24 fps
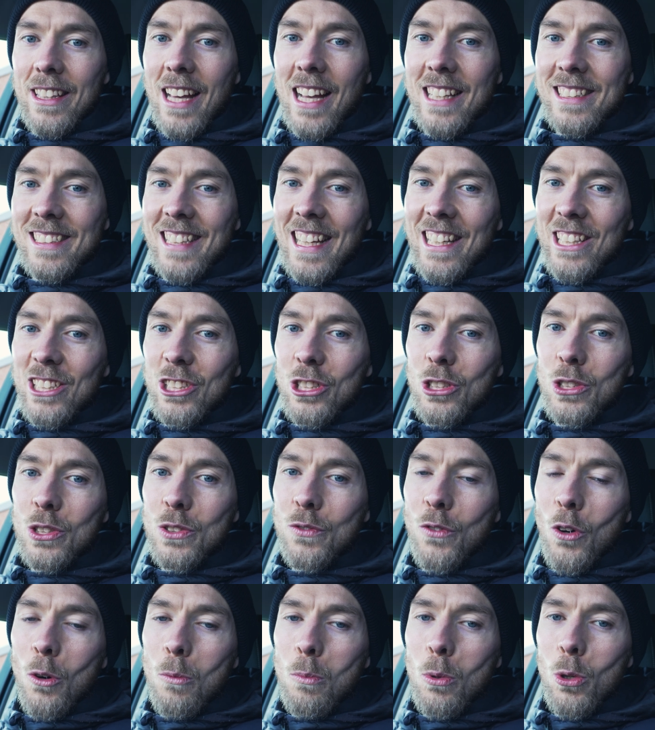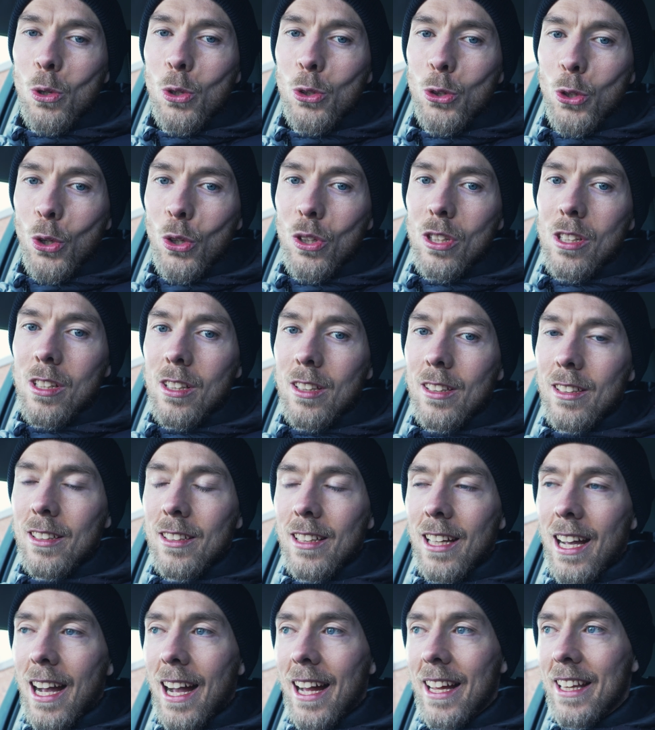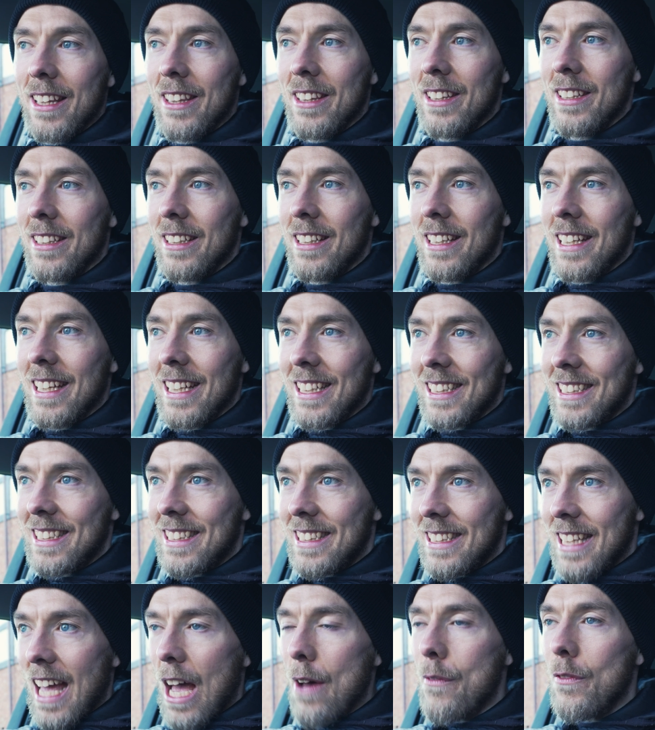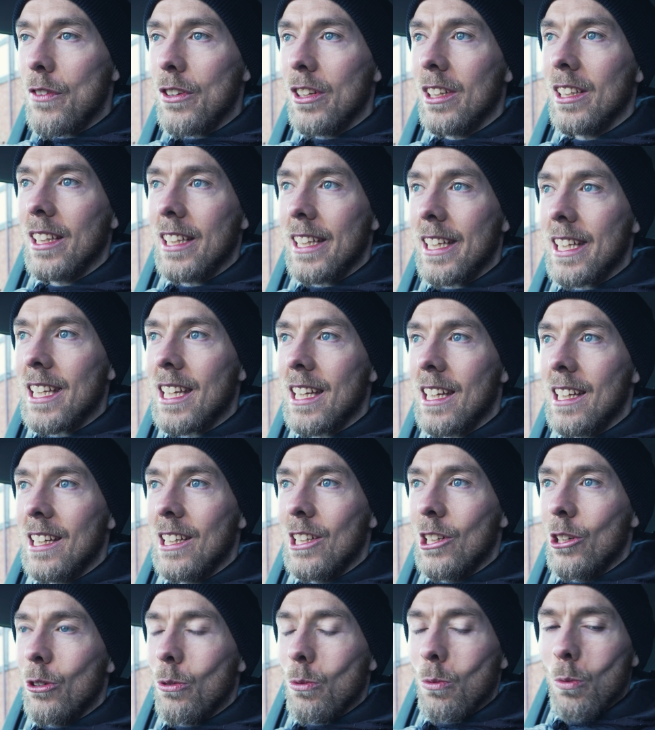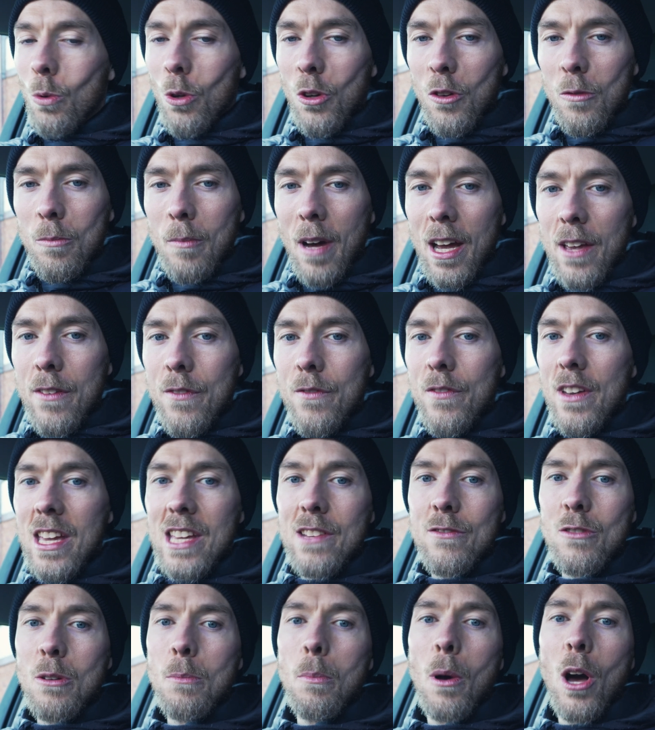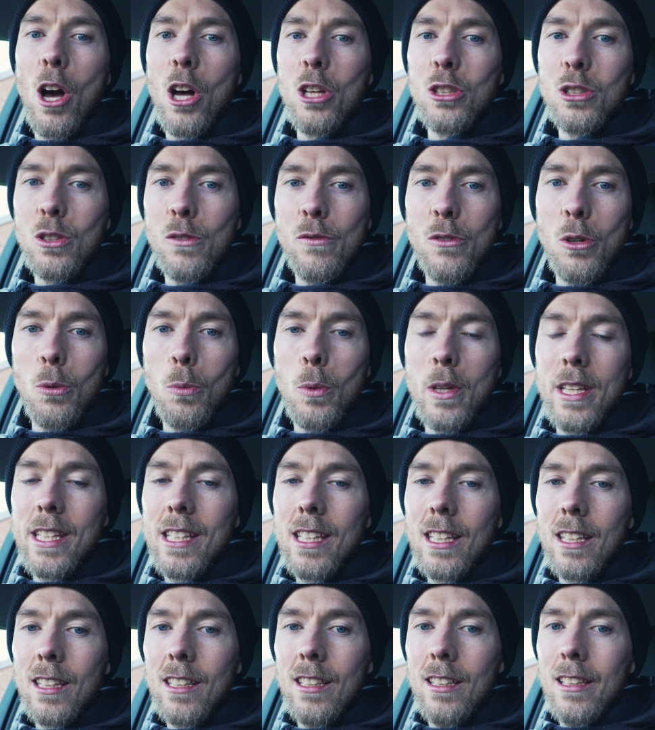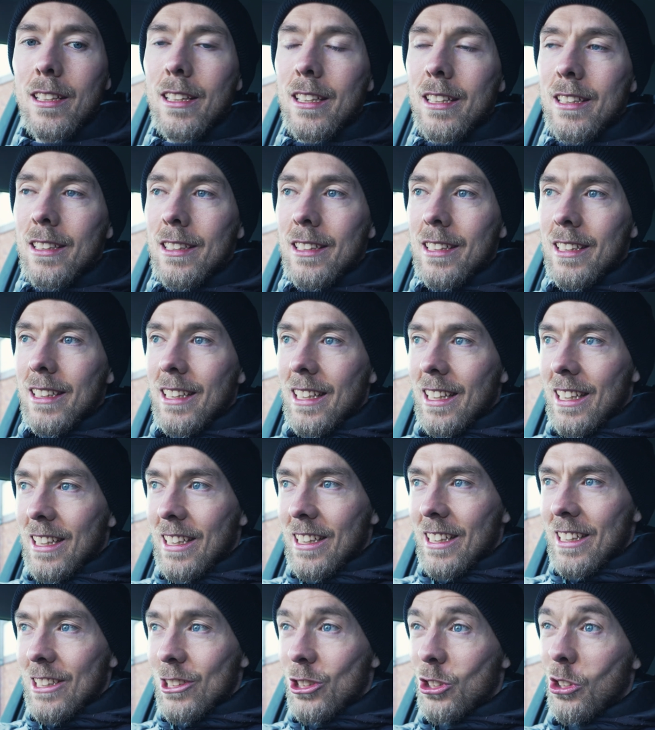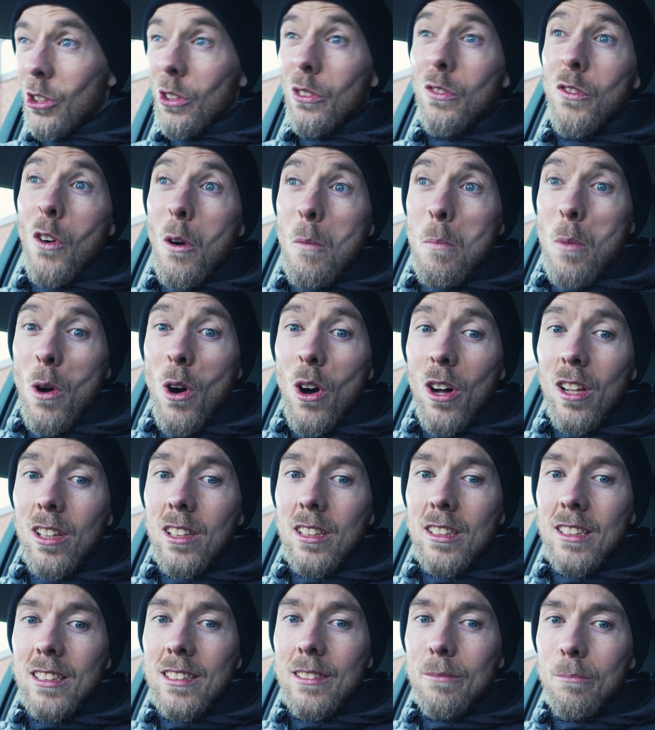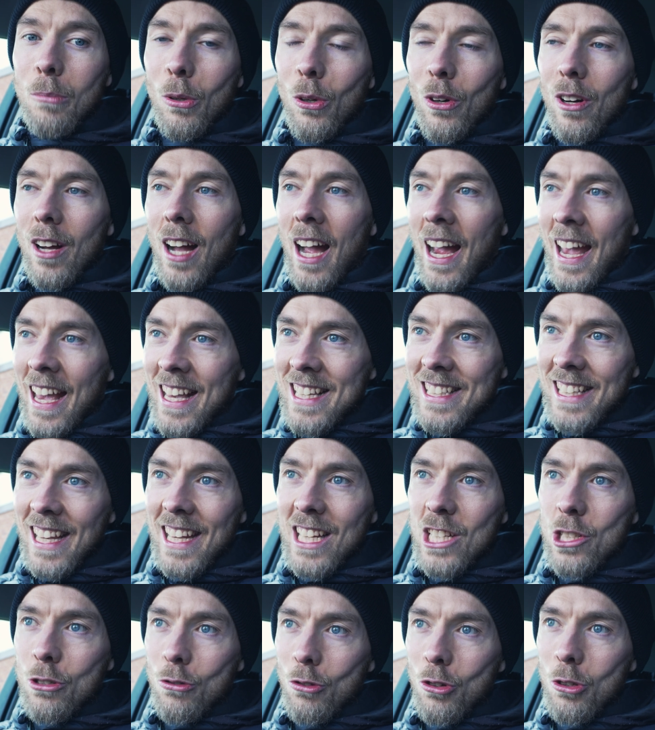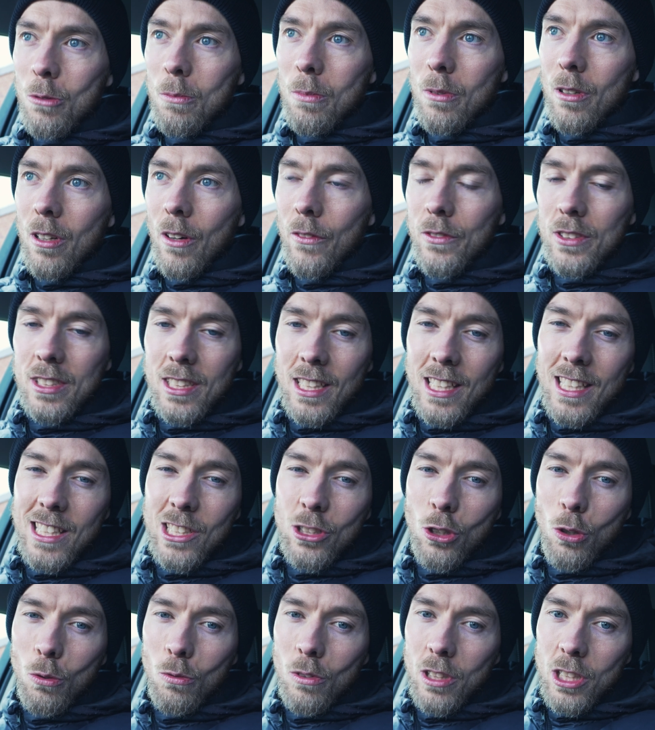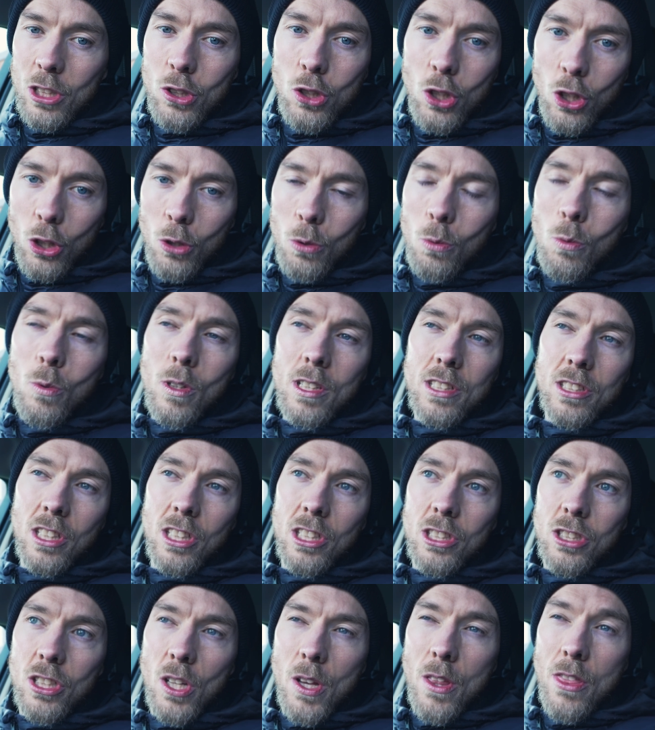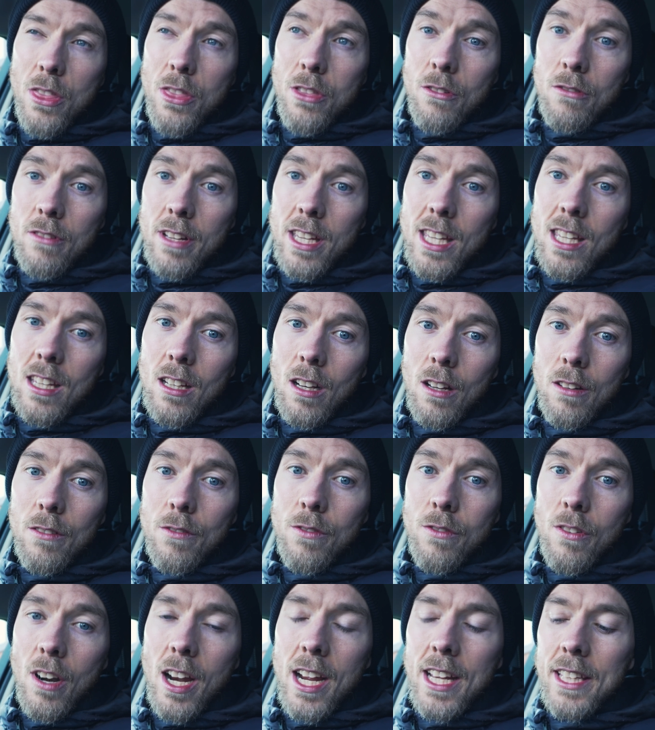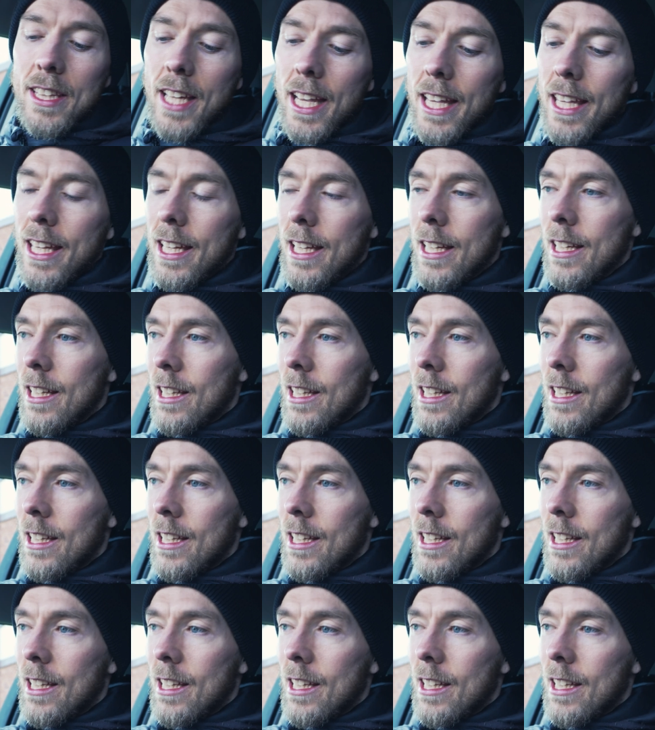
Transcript: That's Edison's football done, and it's definitely one of my favourite parts of the week. It's called football, but at his age group, obviously he's currently 2, he's going to turn 3 on Friday.